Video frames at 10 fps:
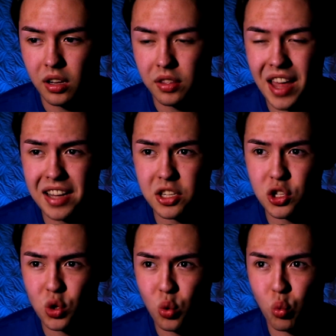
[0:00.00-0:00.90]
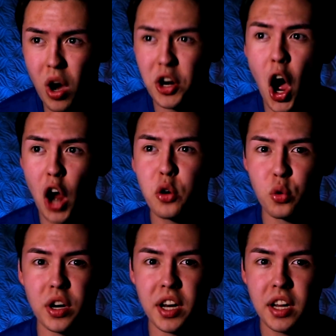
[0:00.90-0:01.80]
That's
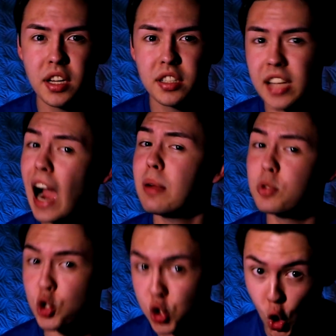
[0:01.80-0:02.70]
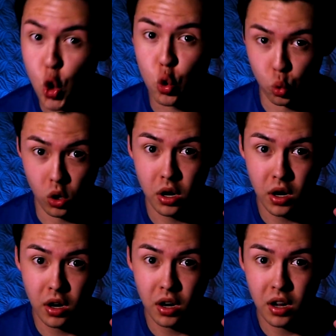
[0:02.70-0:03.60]
100 times 2.
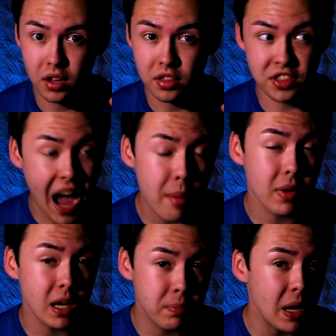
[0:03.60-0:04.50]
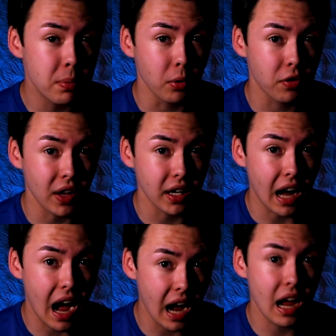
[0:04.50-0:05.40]
That many people think
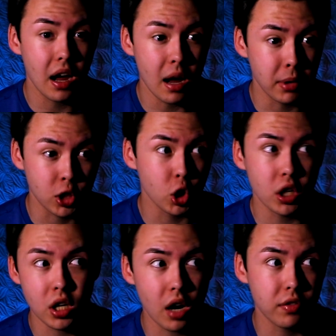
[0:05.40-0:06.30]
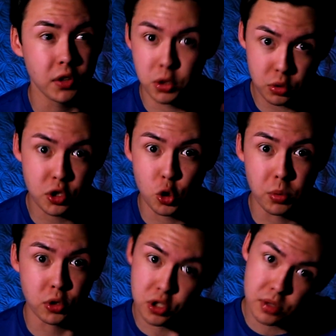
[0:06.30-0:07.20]
I am a good enough
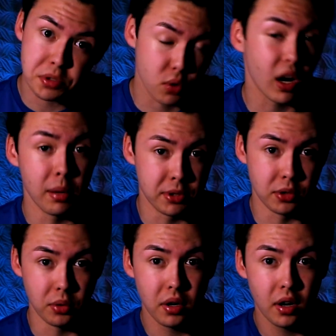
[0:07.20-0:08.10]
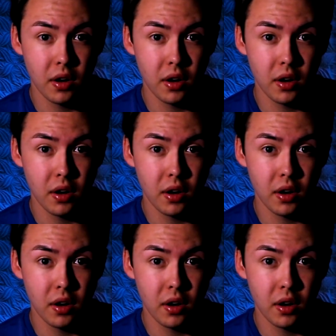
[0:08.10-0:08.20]
YouTuber to subscribe to.